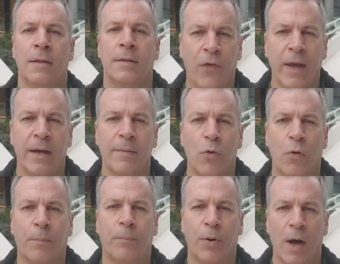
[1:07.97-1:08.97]
freer,
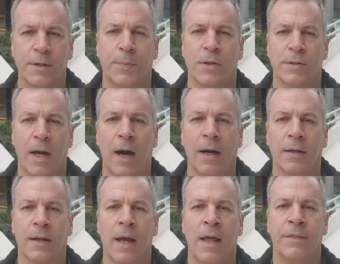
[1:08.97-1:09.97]
more prosperous
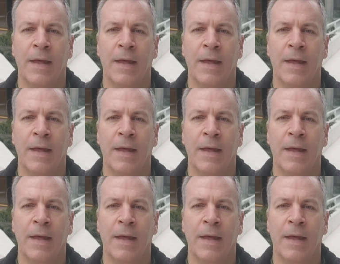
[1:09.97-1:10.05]
Ireland,